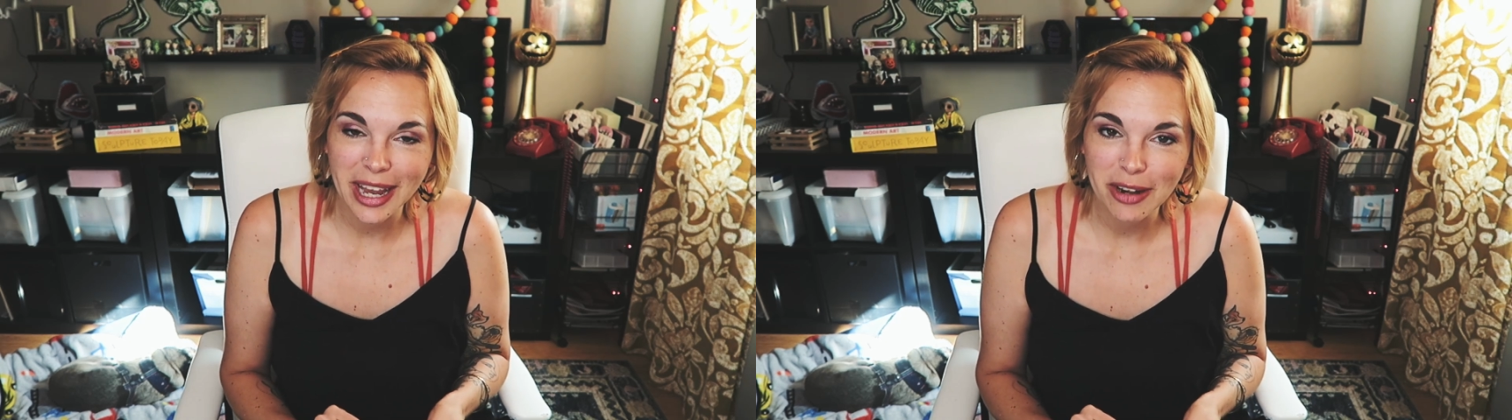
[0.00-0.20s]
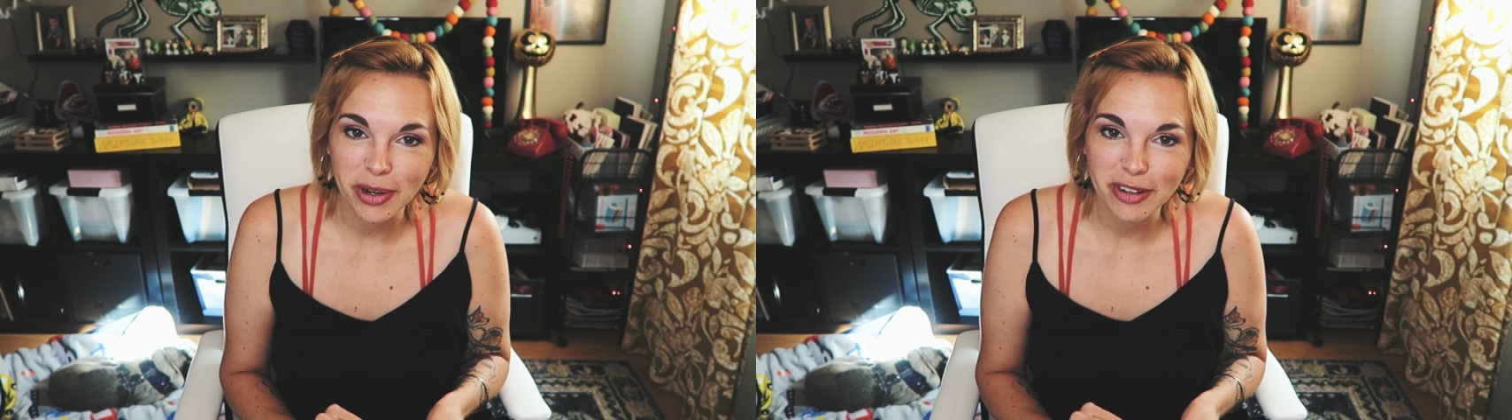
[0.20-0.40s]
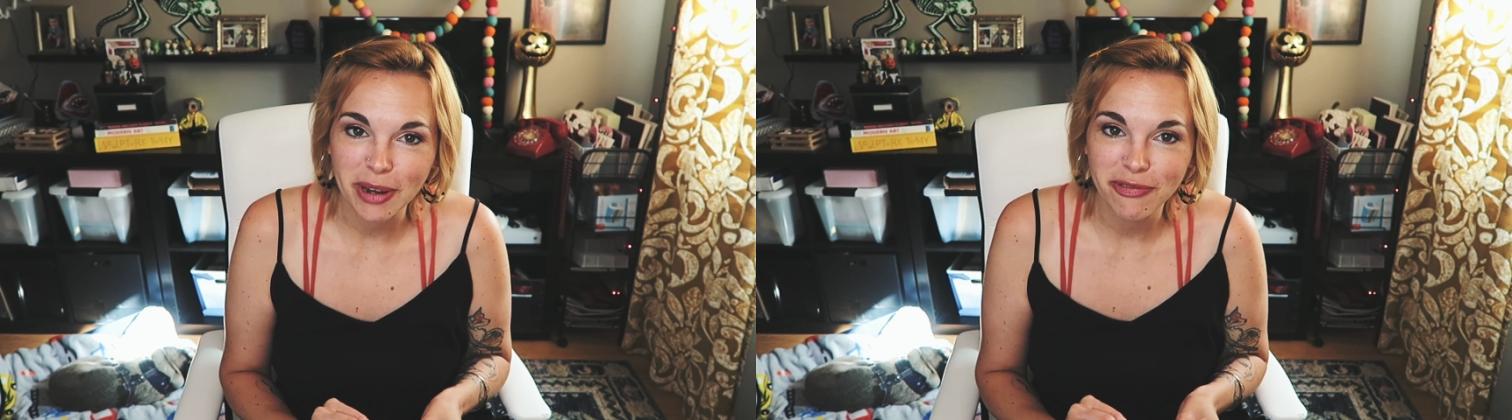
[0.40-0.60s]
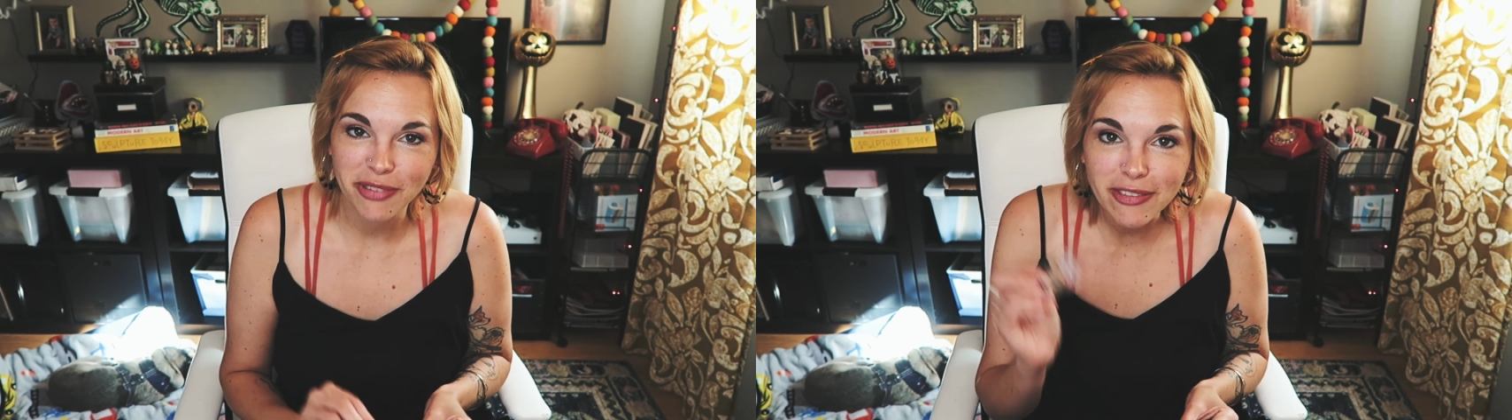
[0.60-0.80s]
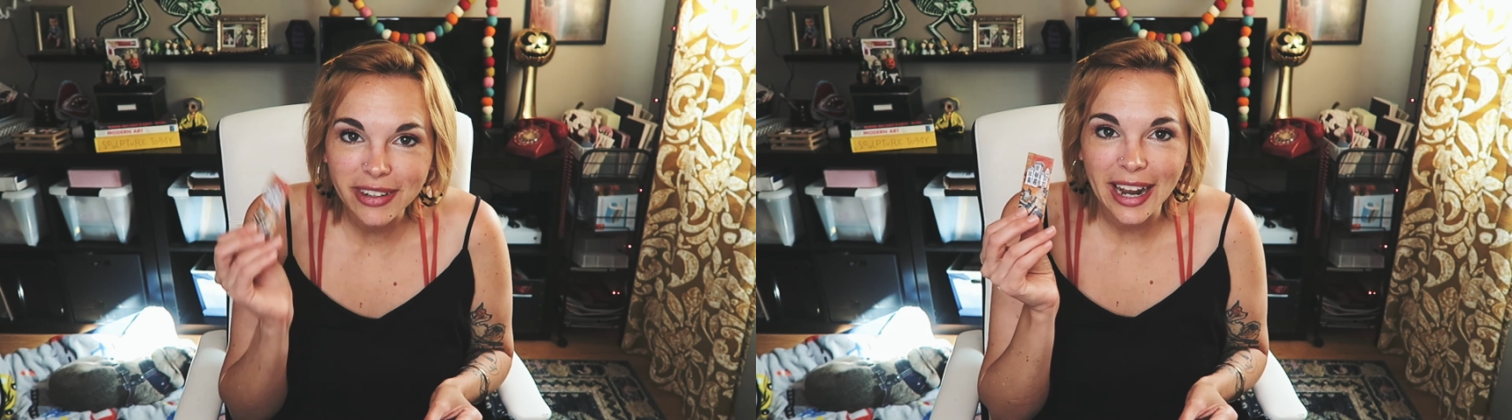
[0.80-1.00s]
and one of my
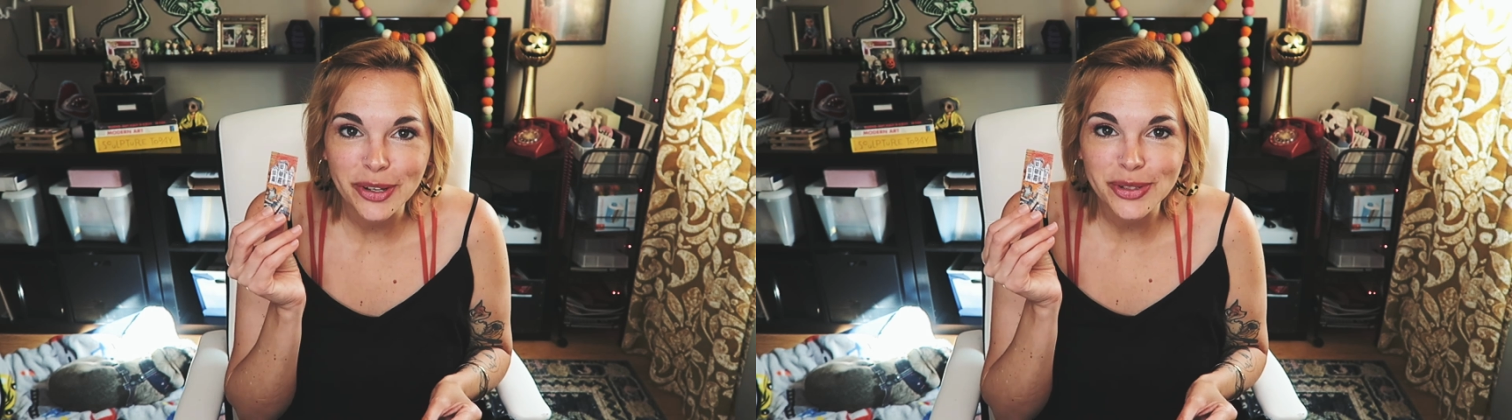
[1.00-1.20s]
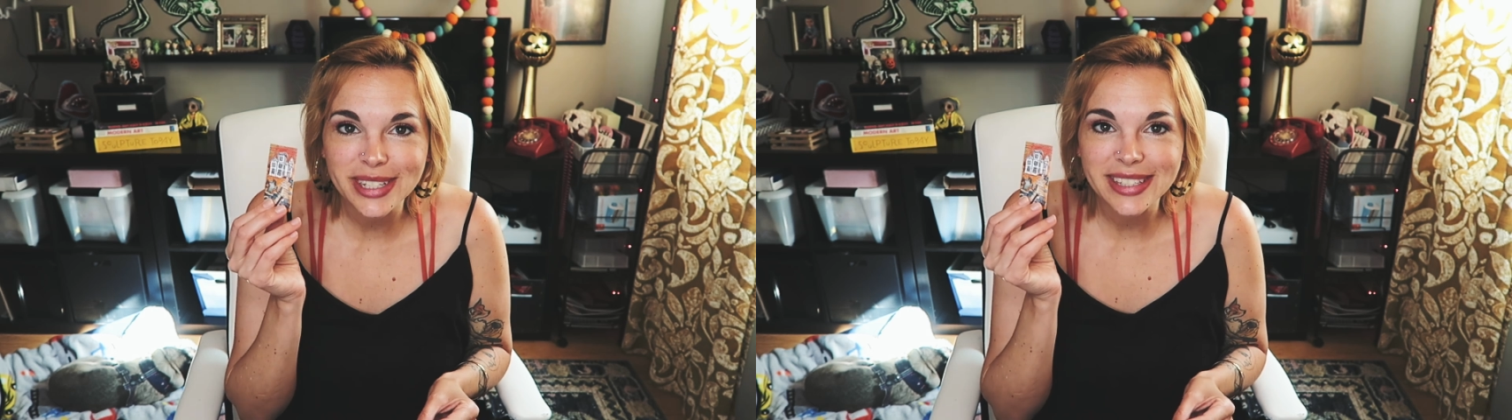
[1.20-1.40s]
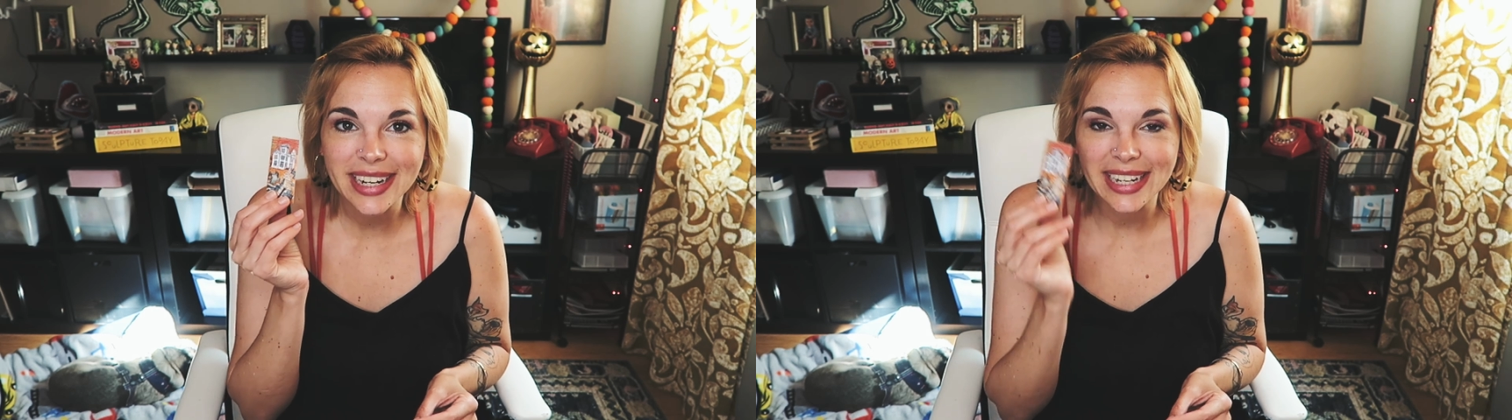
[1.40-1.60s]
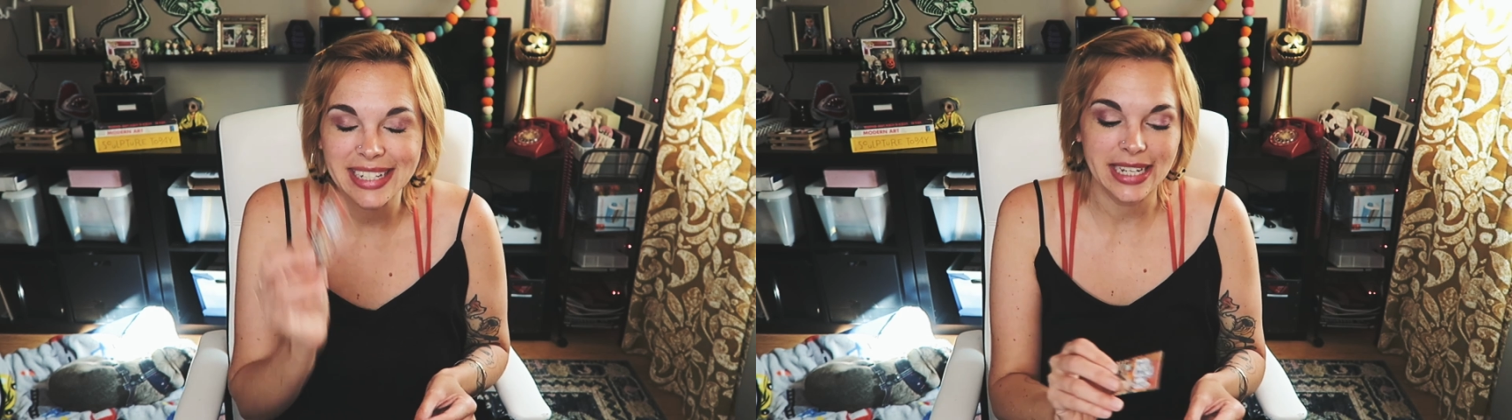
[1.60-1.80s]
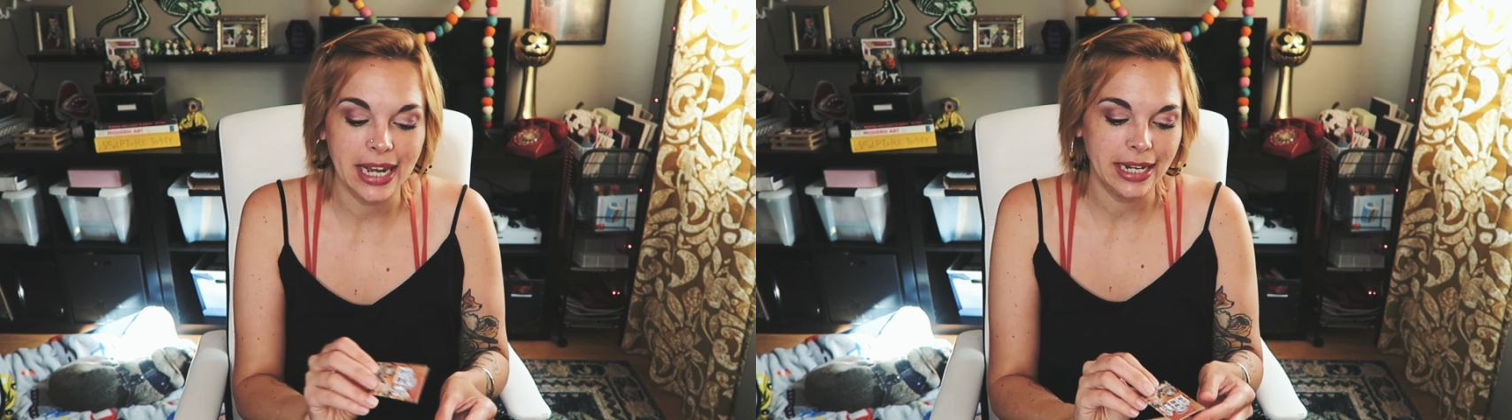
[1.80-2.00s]
favorite houses that I
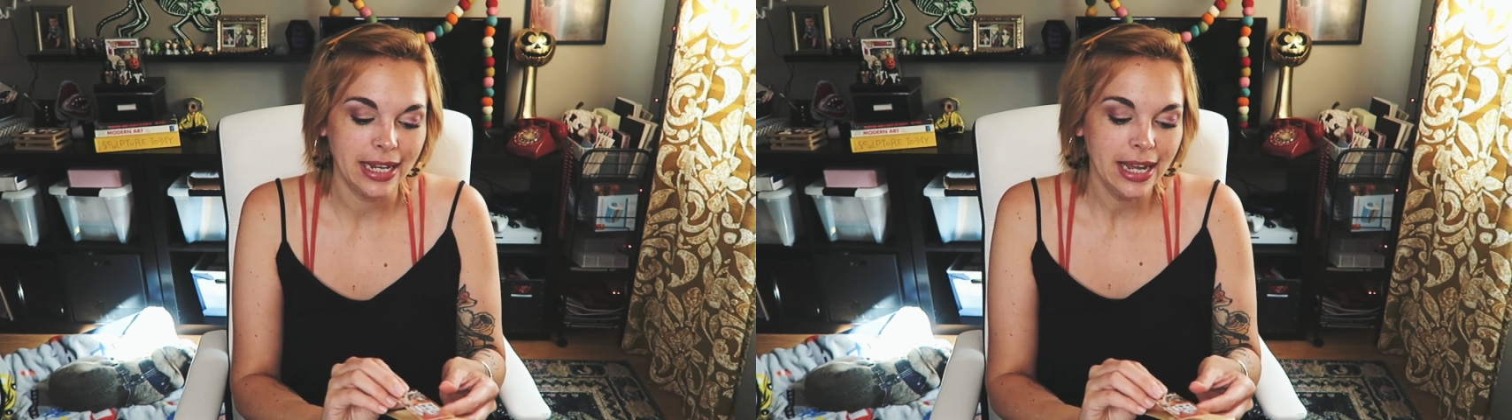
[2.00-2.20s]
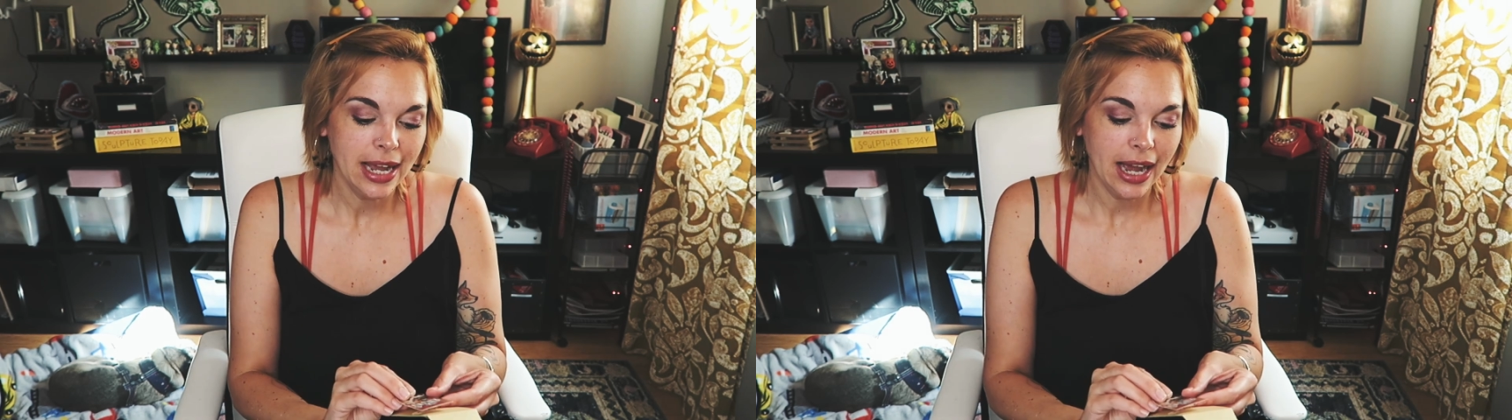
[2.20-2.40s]
had done.